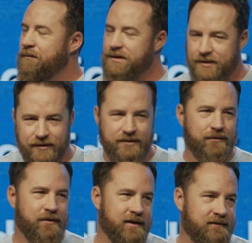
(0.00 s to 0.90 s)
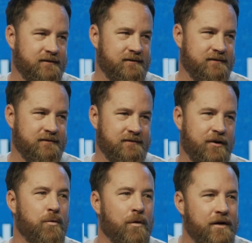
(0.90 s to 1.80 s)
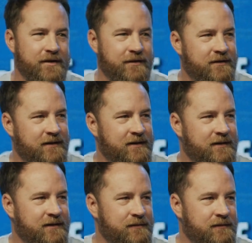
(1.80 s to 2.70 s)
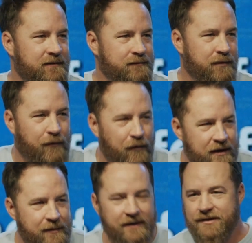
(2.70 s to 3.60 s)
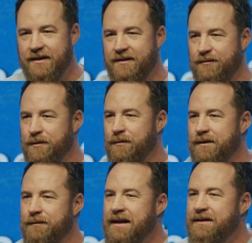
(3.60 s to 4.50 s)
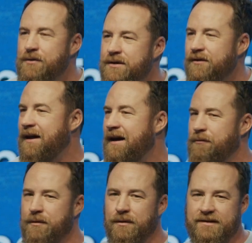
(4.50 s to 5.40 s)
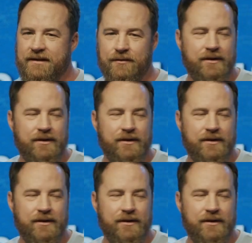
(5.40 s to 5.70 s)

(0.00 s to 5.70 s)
What's your story? Who were you before you met Jesus? What, what, what did he do in your life? What, what's he